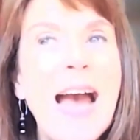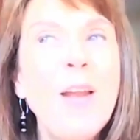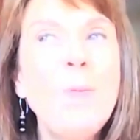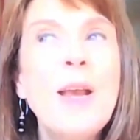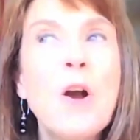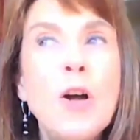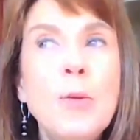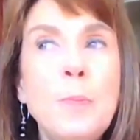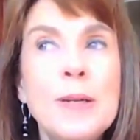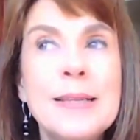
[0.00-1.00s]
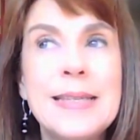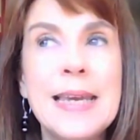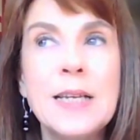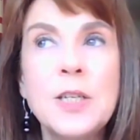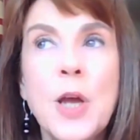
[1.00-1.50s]
And we can't
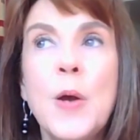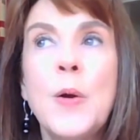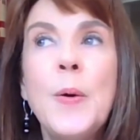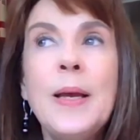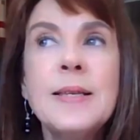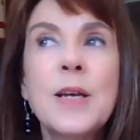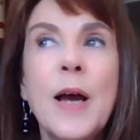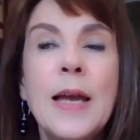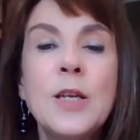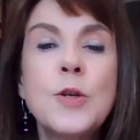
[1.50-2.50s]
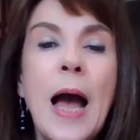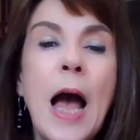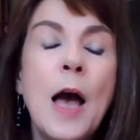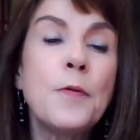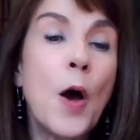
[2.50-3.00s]
predict who is going to
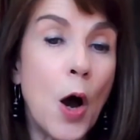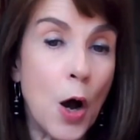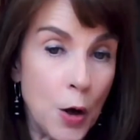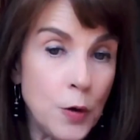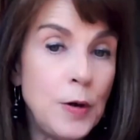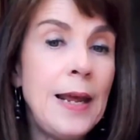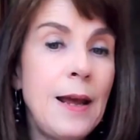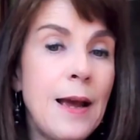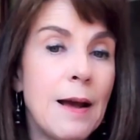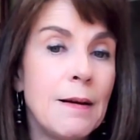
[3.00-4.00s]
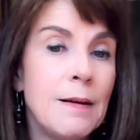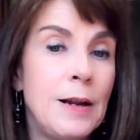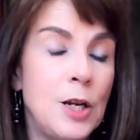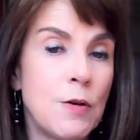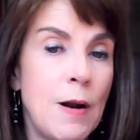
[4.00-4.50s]
have only
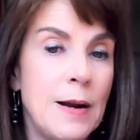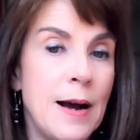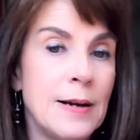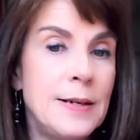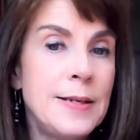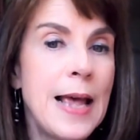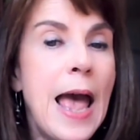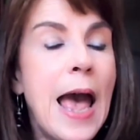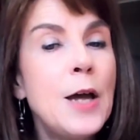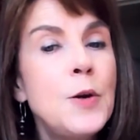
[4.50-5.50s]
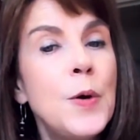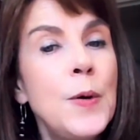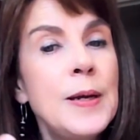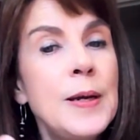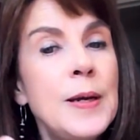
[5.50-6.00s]
allergic rhinitis and
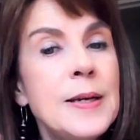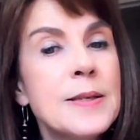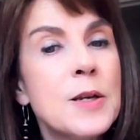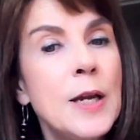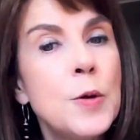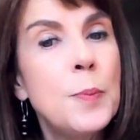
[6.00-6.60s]
who is going